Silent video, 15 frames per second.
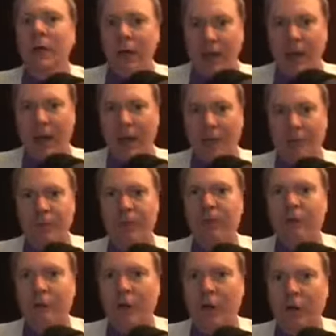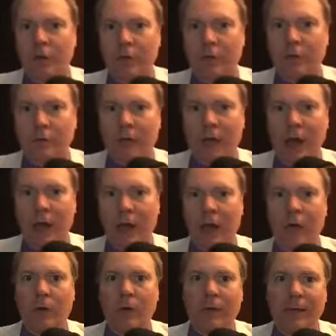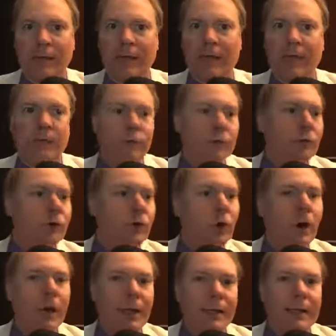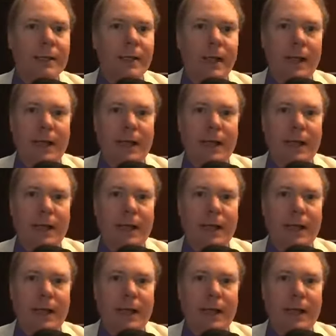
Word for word: a, a few stars to follow is good